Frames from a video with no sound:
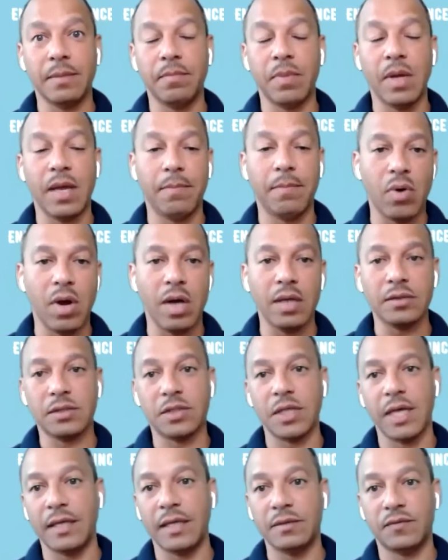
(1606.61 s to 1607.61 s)
It brought
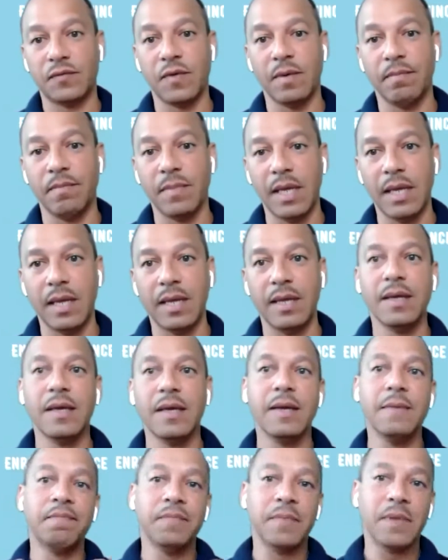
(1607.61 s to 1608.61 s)
change for me.
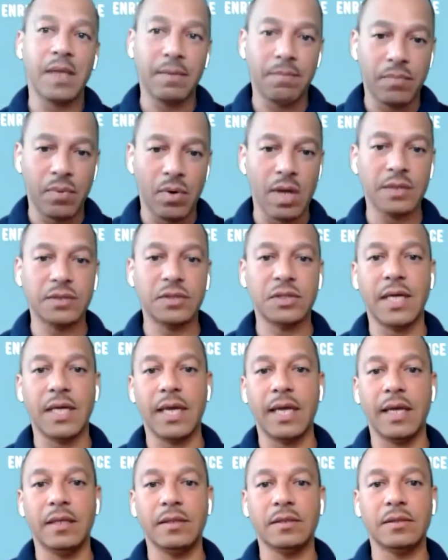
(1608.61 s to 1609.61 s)
It brought
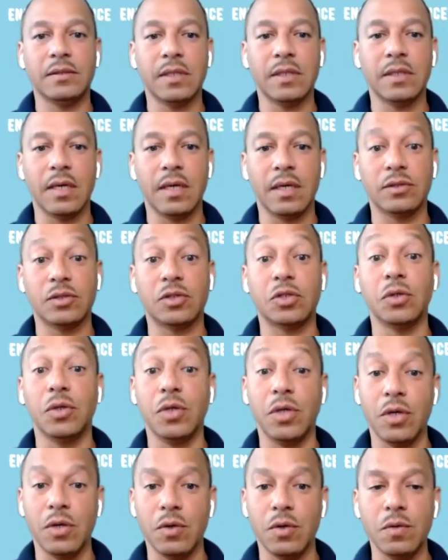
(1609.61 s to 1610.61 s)
change to
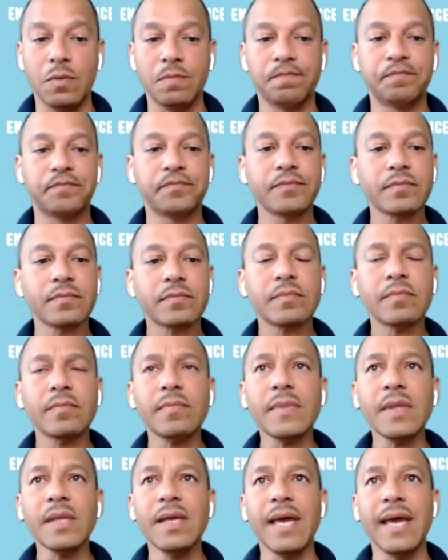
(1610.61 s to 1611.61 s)
you.
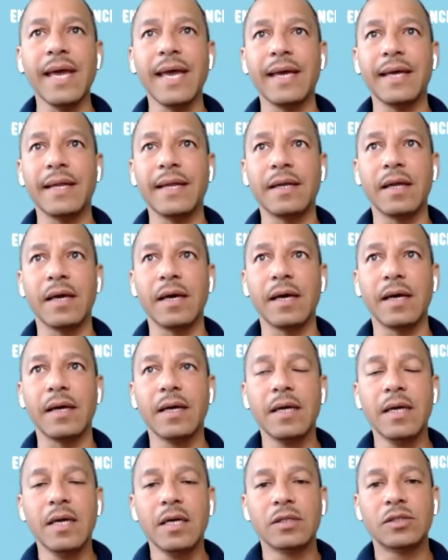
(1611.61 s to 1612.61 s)
And
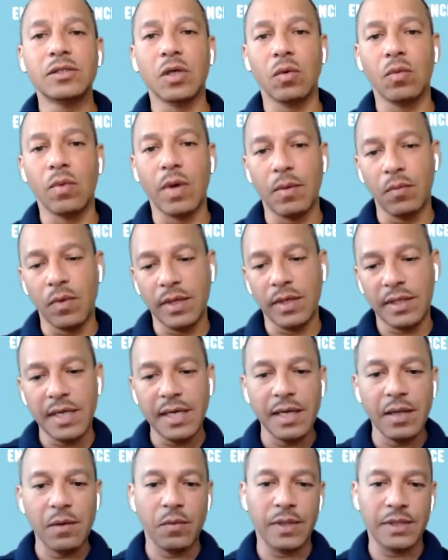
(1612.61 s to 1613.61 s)
so when we're
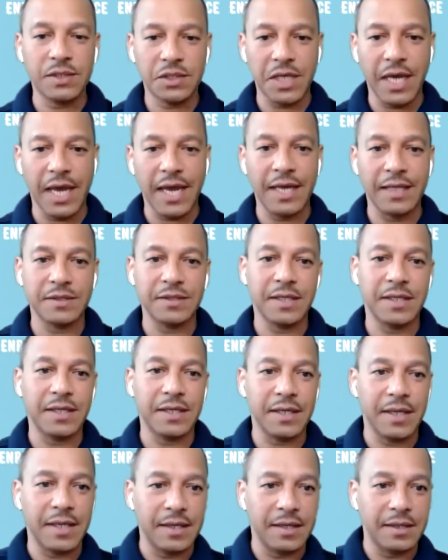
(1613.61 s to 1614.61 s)
dealing with change and
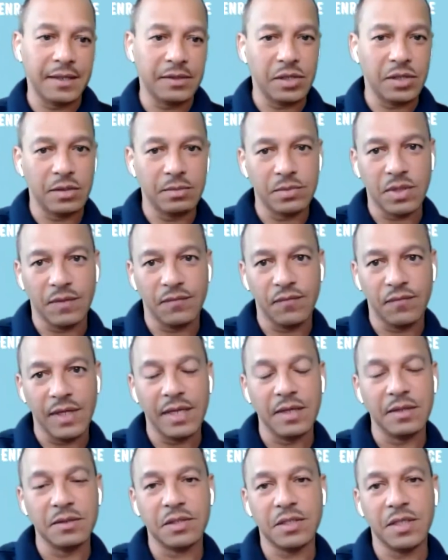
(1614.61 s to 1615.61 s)
in terms of
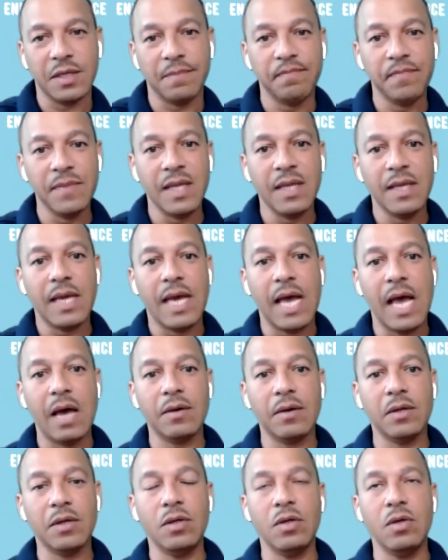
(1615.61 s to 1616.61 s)
leadership, how
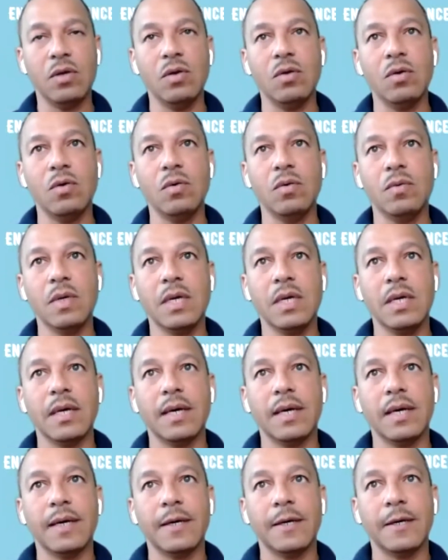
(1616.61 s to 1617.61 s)
do you
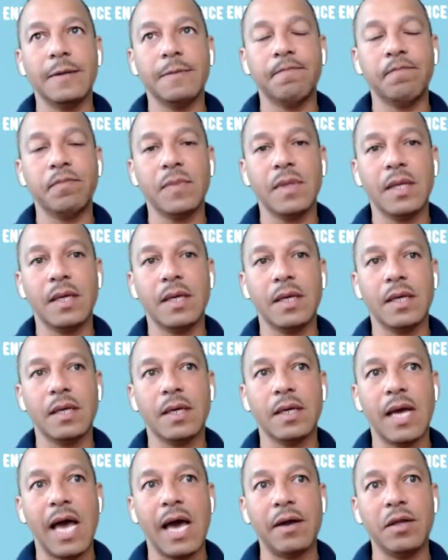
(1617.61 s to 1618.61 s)

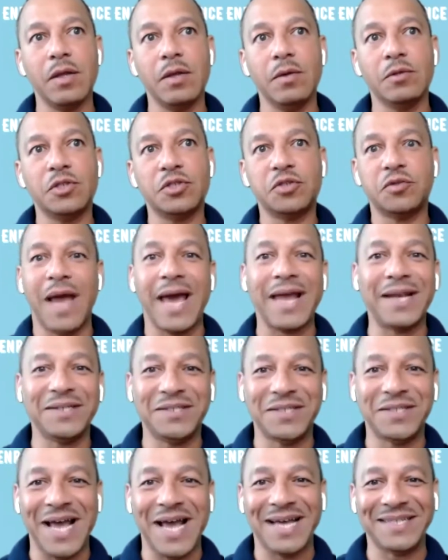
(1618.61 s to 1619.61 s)

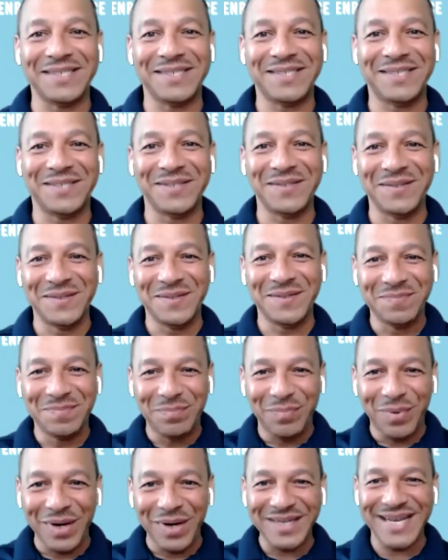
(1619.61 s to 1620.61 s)
strategize to
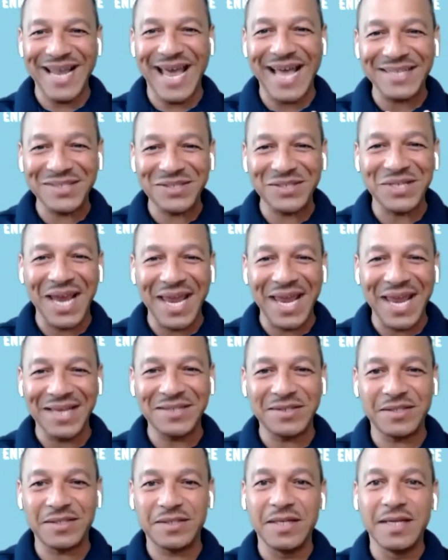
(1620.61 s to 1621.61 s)
bring that
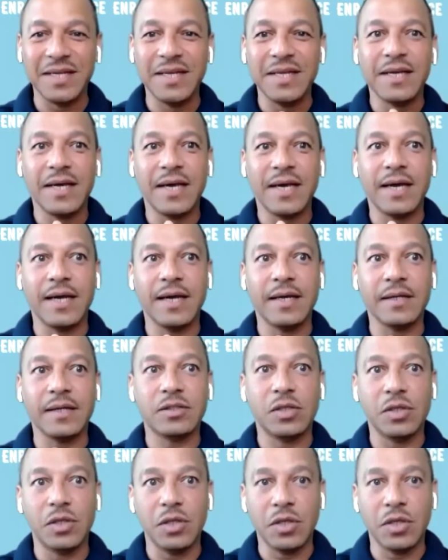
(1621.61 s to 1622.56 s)
change to your